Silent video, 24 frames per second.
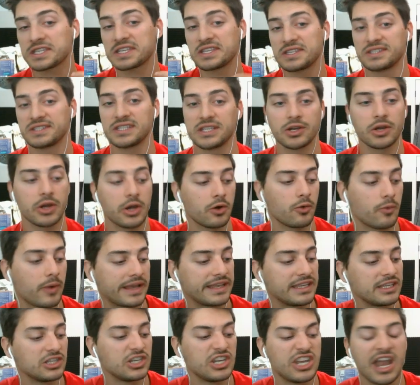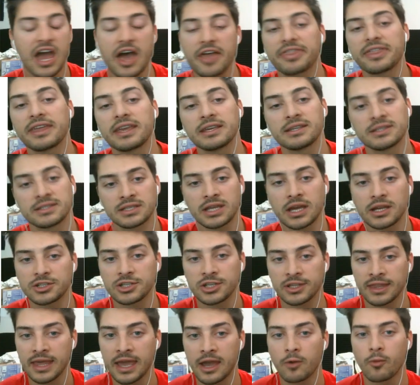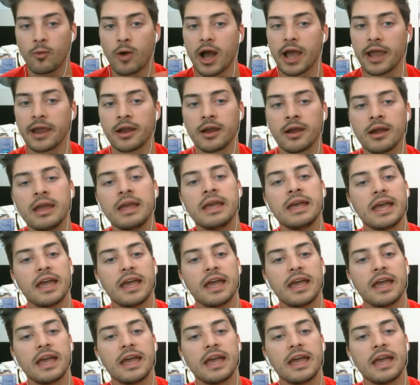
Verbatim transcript: to zero when nothing is touching that wire.